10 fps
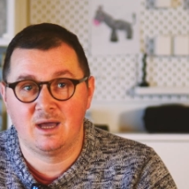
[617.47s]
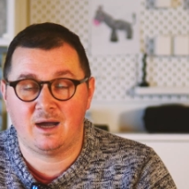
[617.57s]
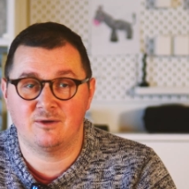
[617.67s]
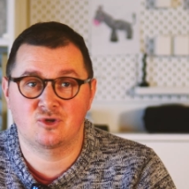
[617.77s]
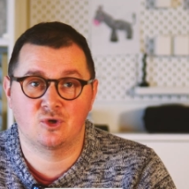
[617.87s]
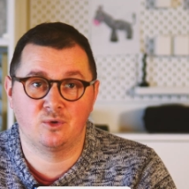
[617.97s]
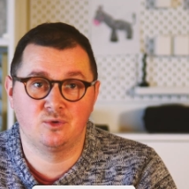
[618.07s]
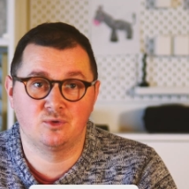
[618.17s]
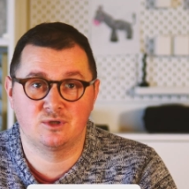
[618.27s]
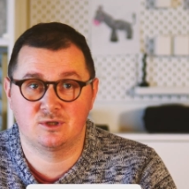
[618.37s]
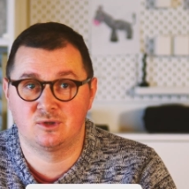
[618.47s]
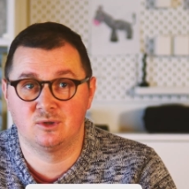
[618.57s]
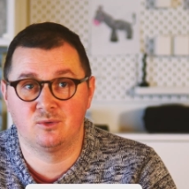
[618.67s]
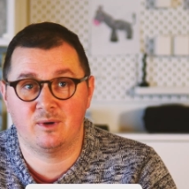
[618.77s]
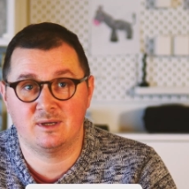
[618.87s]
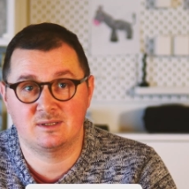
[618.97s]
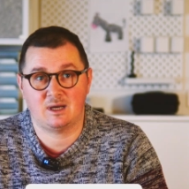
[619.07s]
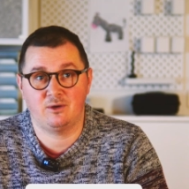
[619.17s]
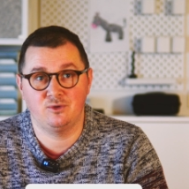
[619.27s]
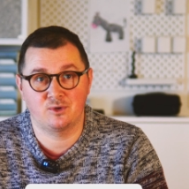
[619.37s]
I showed you just two ways
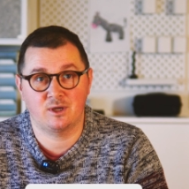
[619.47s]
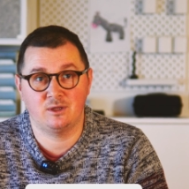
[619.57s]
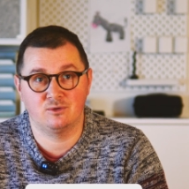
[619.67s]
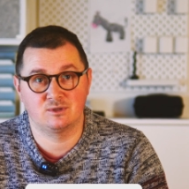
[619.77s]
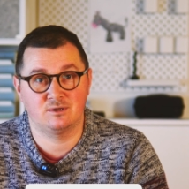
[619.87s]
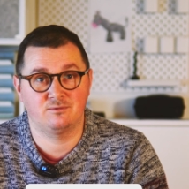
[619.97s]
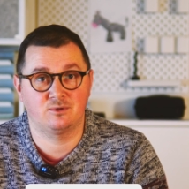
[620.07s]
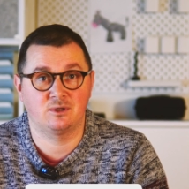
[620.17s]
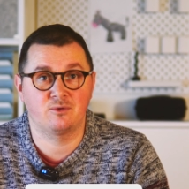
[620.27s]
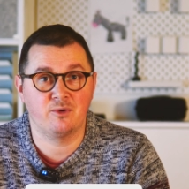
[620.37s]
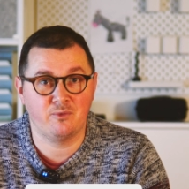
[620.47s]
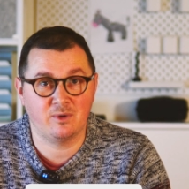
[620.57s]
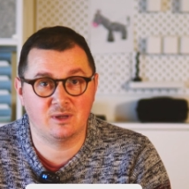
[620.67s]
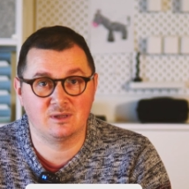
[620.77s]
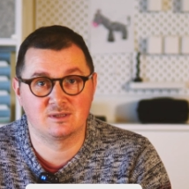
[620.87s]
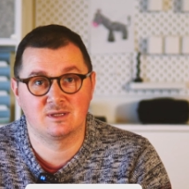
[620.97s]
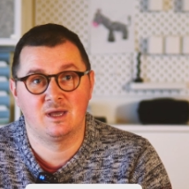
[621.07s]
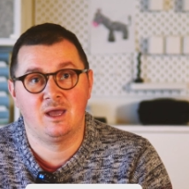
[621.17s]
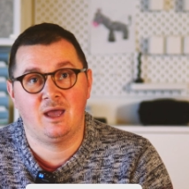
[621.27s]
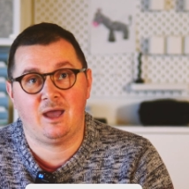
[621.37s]
how you can use them for the reveals
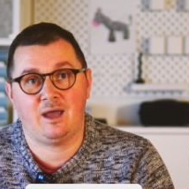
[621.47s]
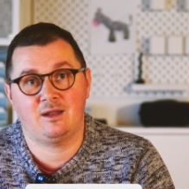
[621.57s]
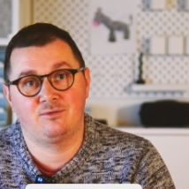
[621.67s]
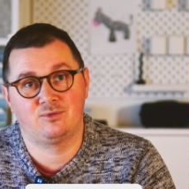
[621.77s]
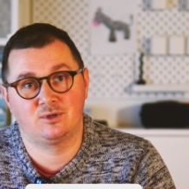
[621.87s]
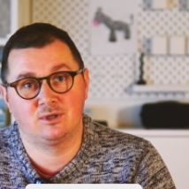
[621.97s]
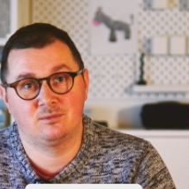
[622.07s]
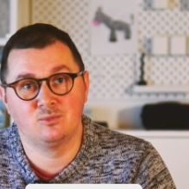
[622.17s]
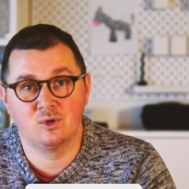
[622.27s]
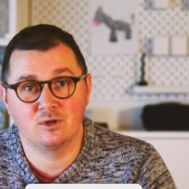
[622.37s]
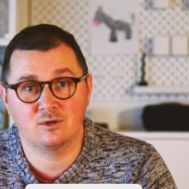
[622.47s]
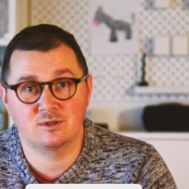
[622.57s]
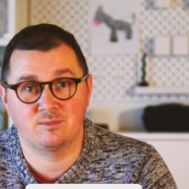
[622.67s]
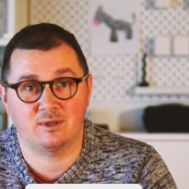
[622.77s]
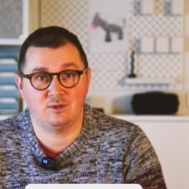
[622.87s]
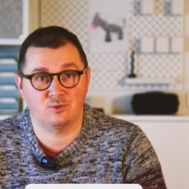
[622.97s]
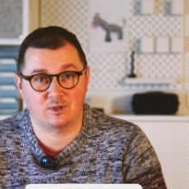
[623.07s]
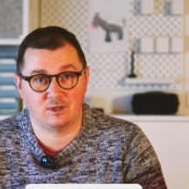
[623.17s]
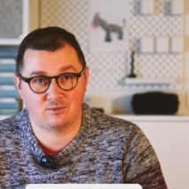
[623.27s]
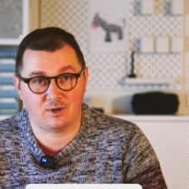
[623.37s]
and for the mullions, but you
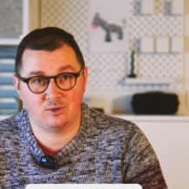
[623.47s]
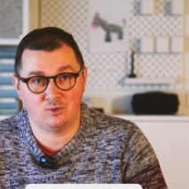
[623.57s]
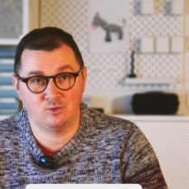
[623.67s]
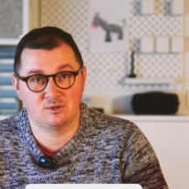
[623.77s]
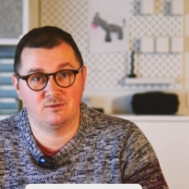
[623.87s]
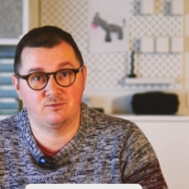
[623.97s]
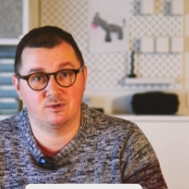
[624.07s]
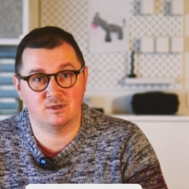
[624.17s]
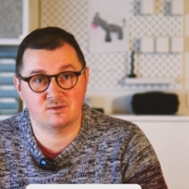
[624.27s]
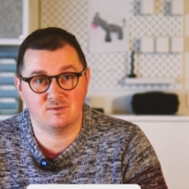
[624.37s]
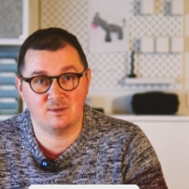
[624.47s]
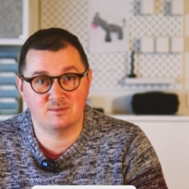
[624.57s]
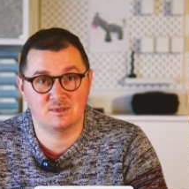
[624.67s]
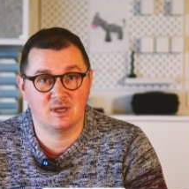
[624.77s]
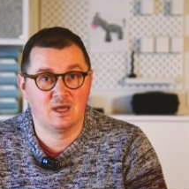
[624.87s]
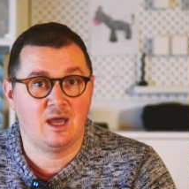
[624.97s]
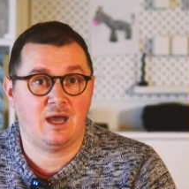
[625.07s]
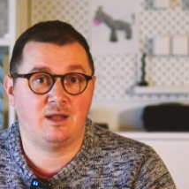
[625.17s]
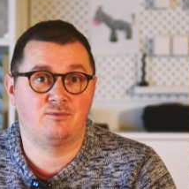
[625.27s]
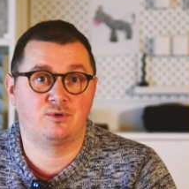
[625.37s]
can try to use them for the sweeps
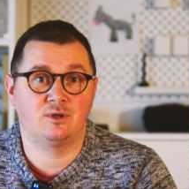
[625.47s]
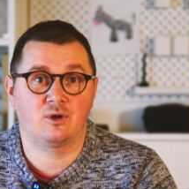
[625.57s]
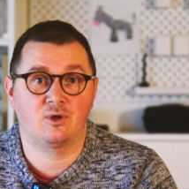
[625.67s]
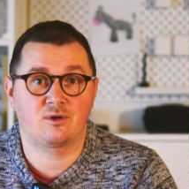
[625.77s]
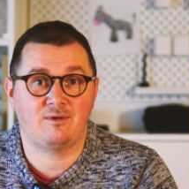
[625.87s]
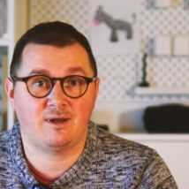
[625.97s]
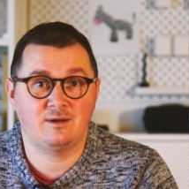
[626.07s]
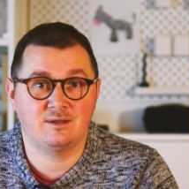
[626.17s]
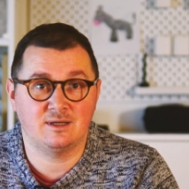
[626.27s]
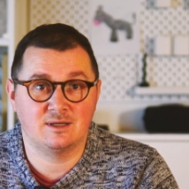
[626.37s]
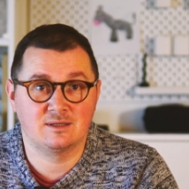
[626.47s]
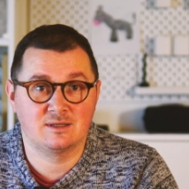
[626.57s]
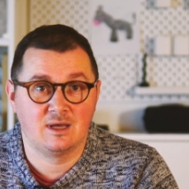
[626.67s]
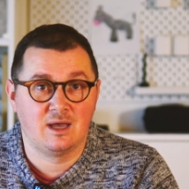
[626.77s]
and for a lot of other things.